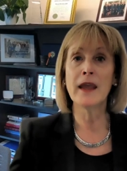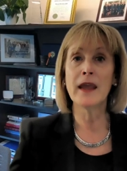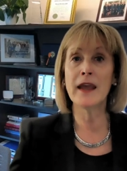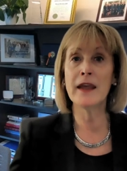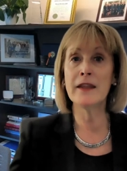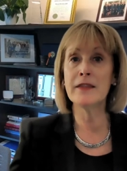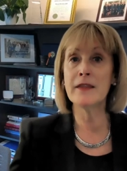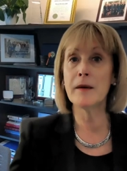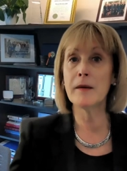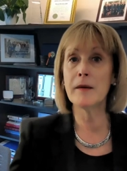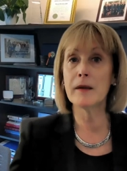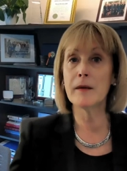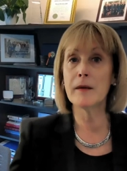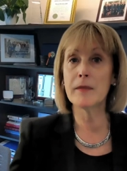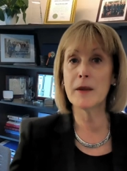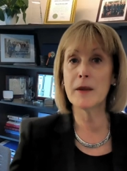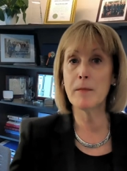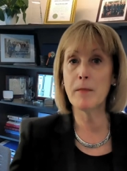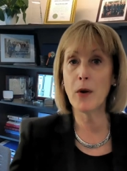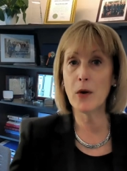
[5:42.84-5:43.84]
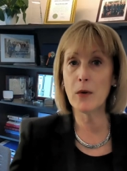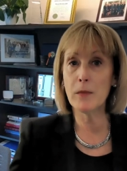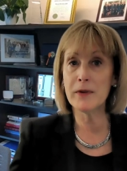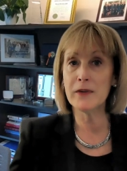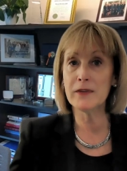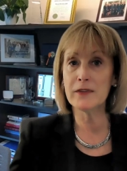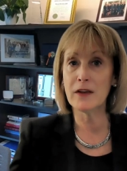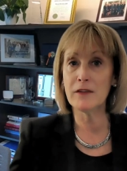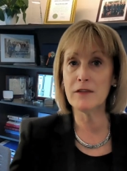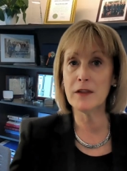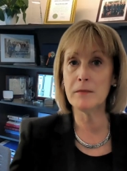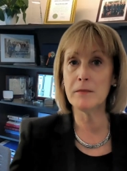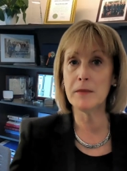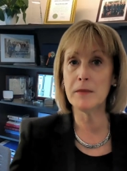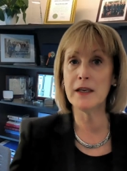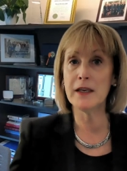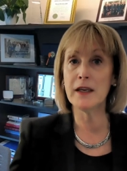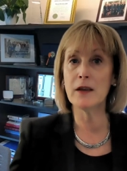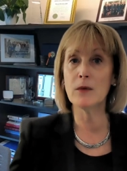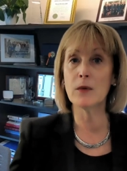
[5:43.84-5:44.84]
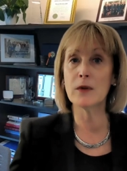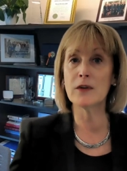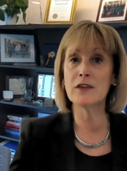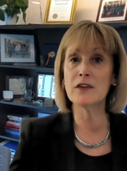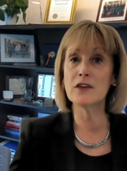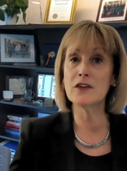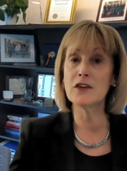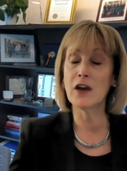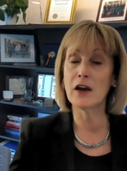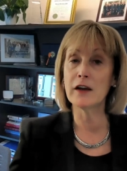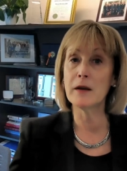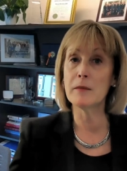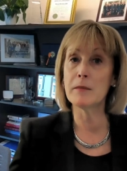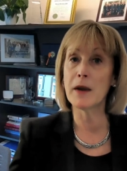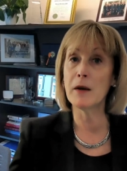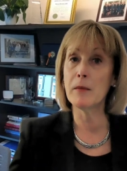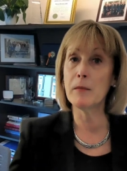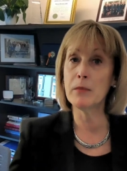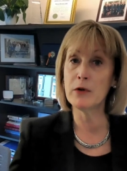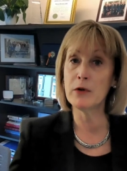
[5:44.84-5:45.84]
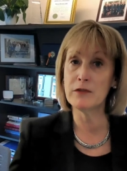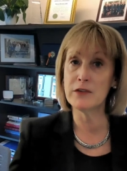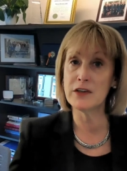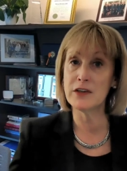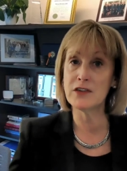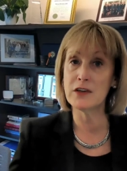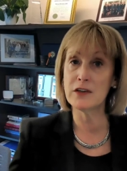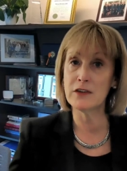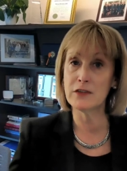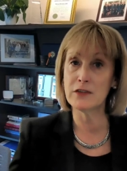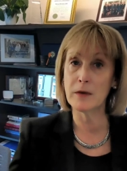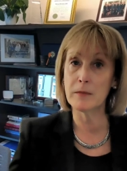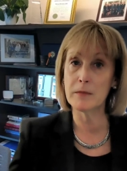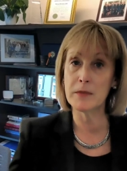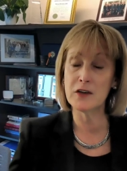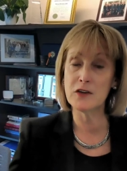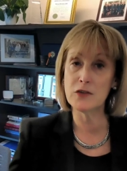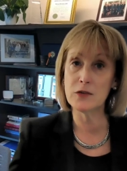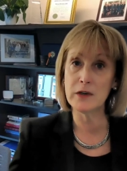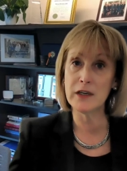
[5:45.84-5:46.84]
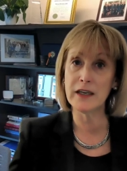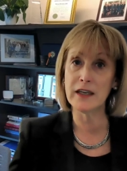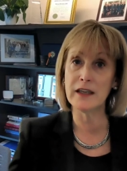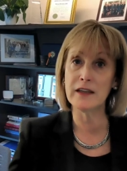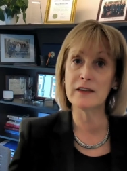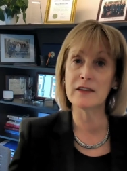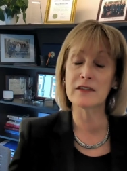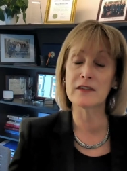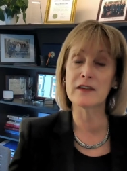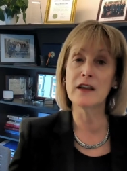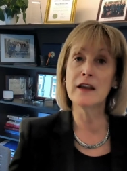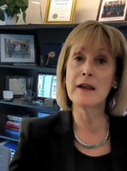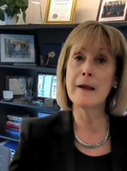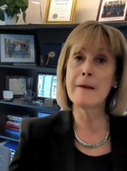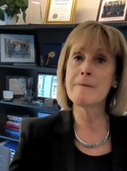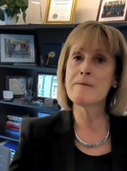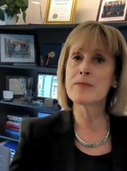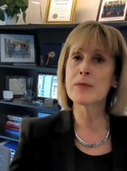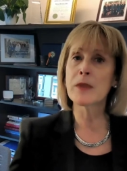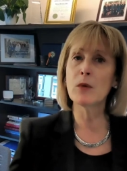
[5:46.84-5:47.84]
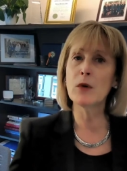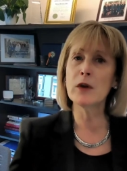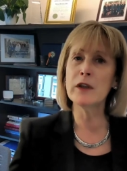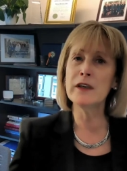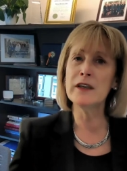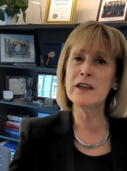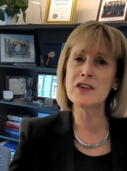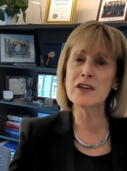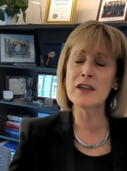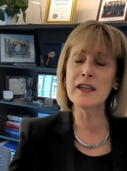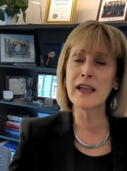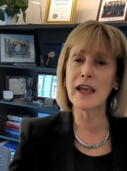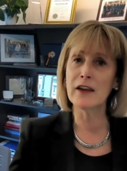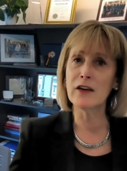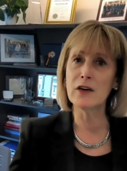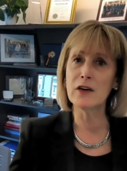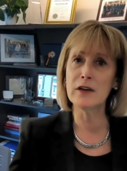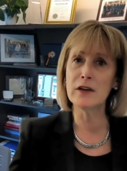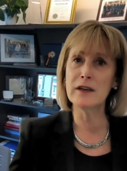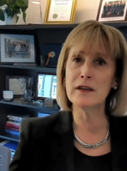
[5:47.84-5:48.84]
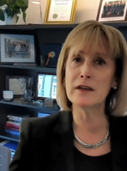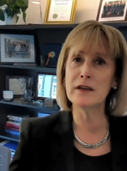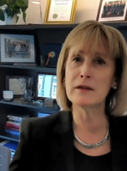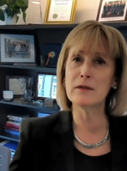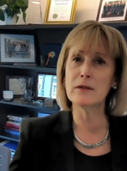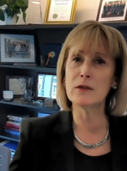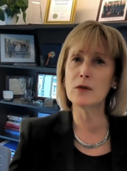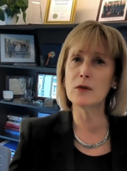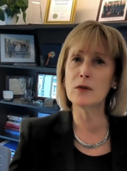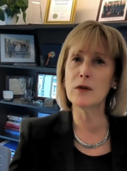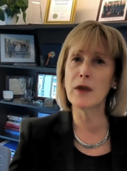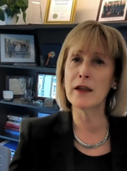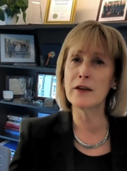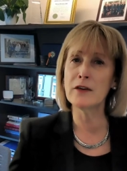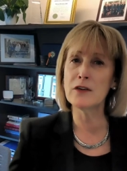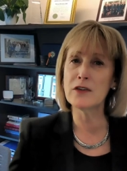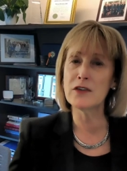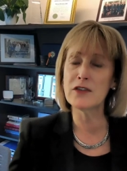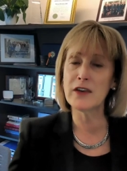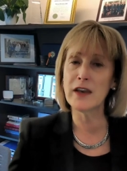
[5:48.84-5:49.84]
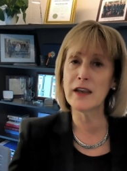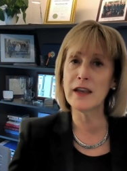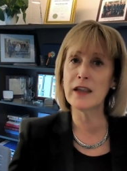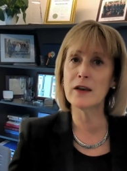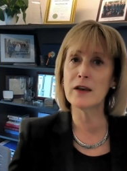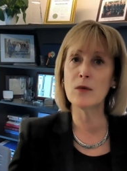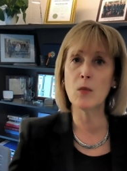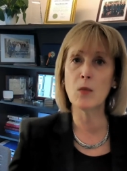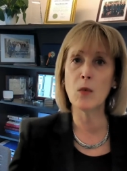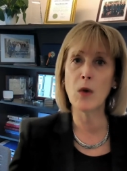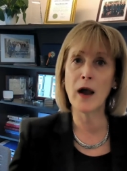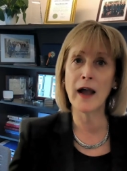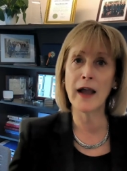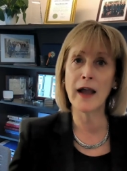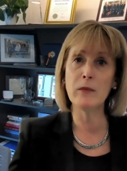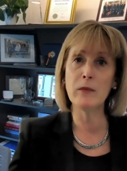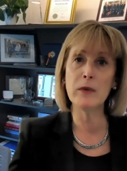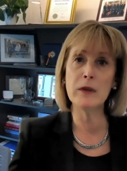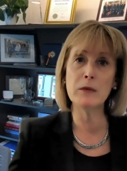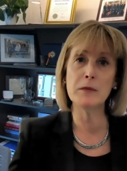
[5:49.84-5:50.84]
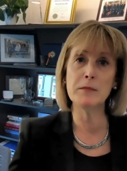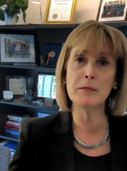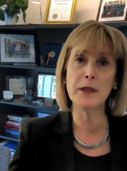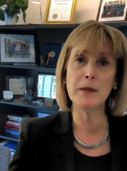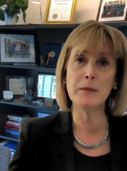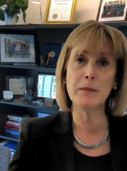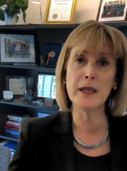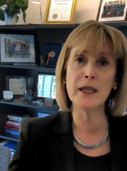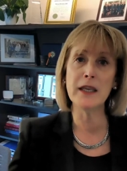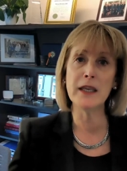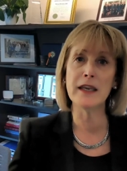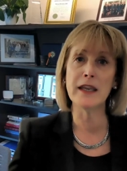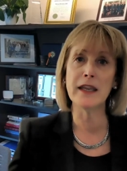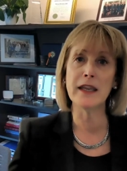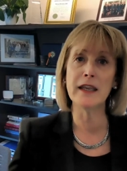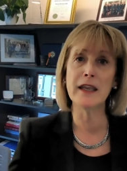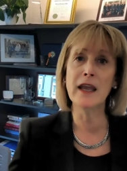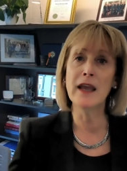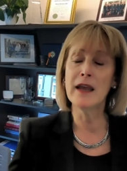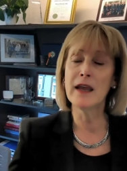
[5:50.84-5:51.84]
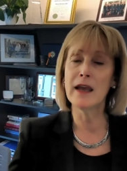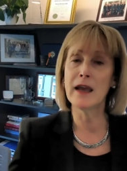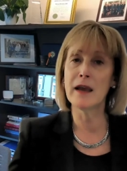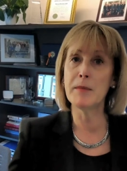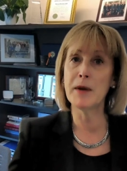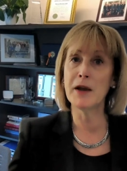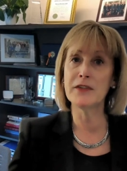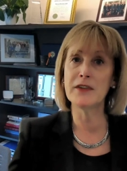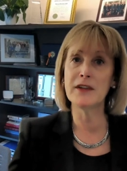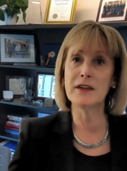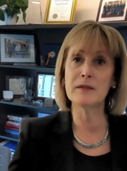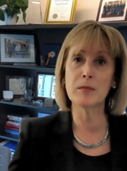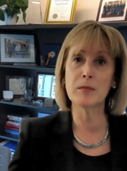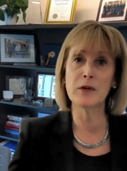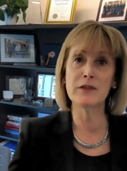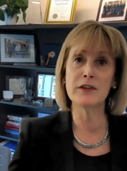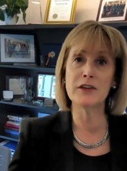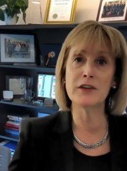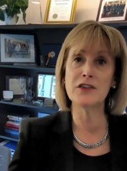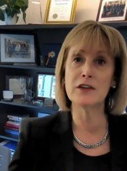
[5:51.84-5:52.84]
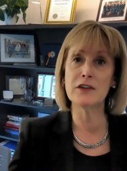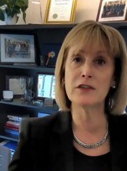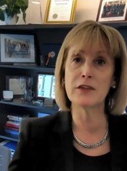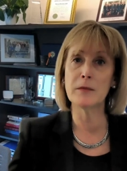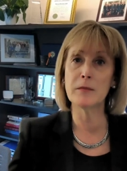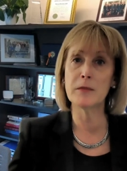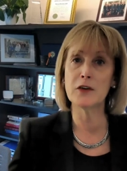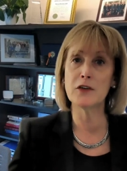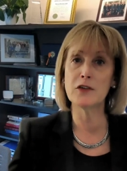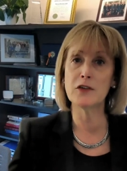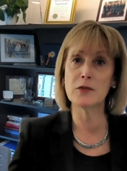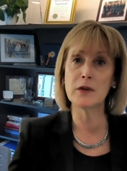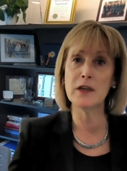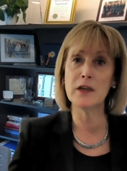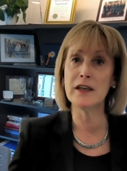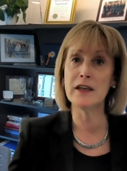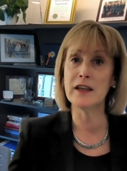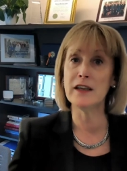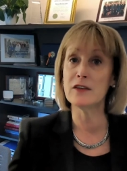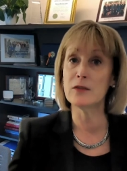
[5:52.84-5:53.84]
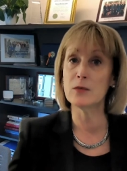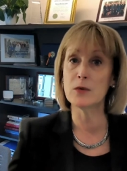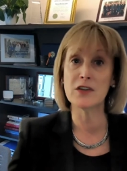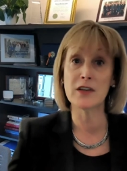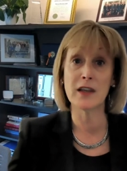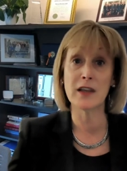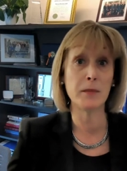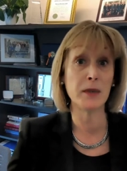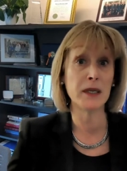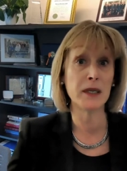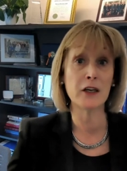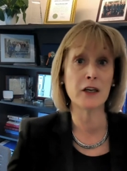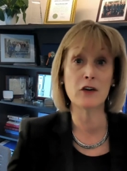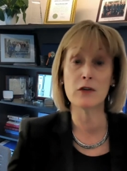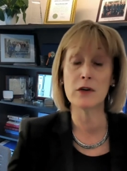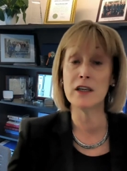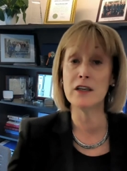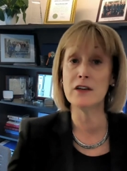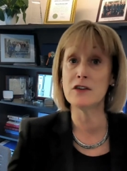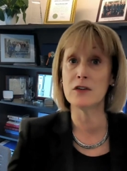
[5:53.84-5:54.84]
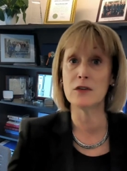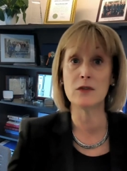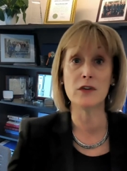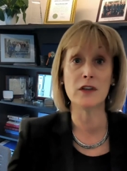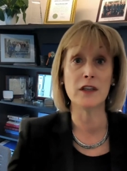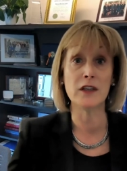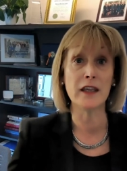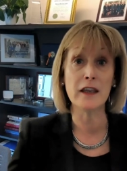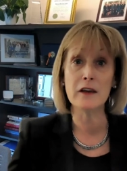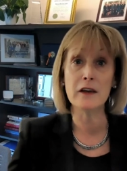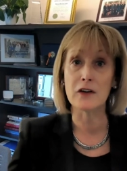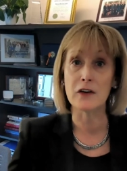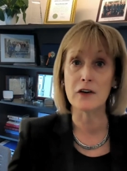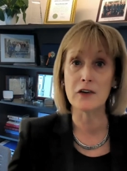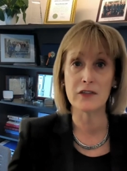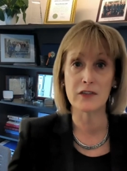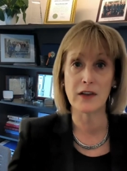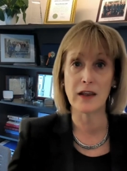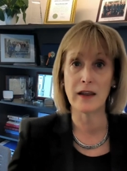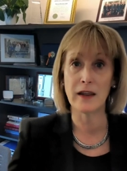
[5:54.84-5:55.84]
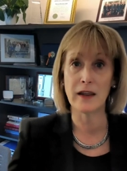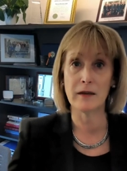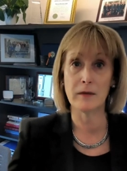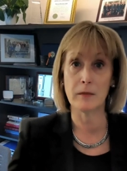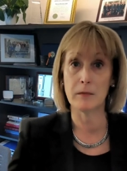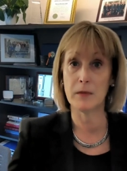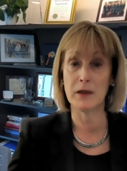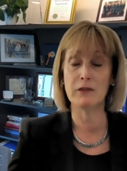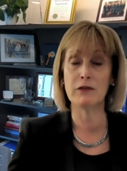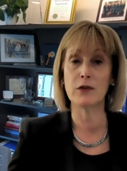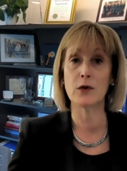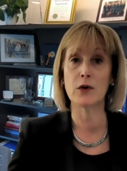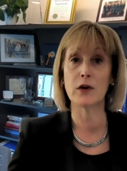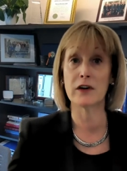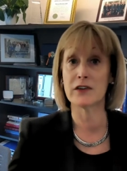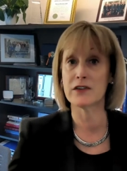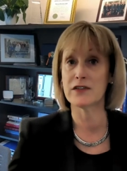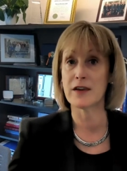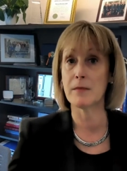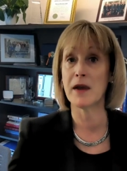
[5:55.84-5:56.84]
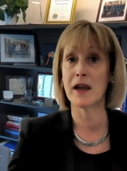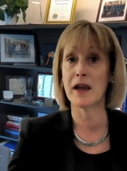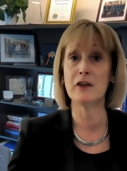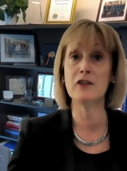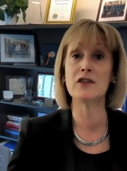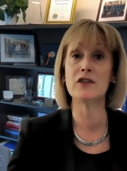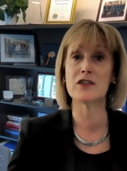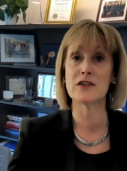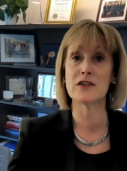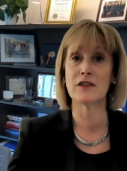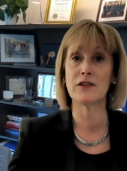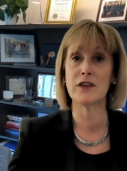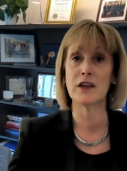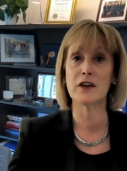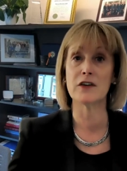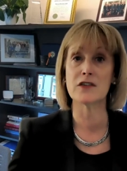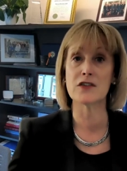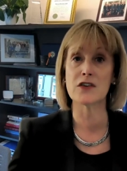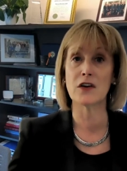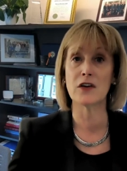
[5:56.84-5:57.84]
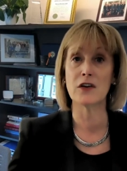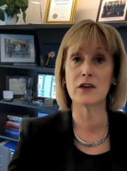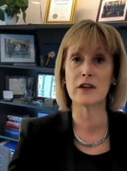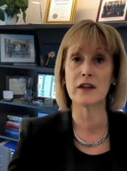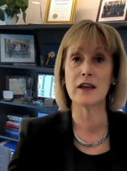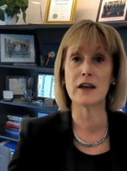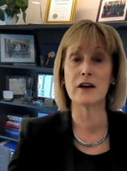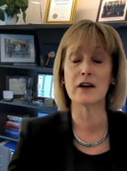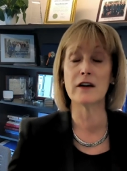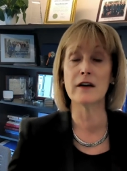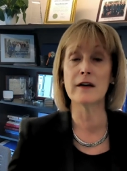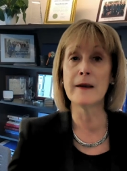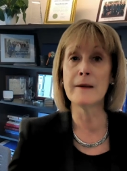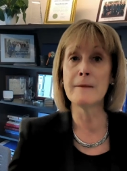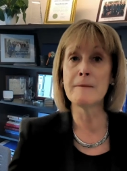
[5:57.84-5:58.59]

And the purpose of the meeting was to talk about provisions from the treaties. Well, initially I couldn't understand why we would be meeting about these provisions from the treaties, which had been agreed to years before, some hundreds of years earlier.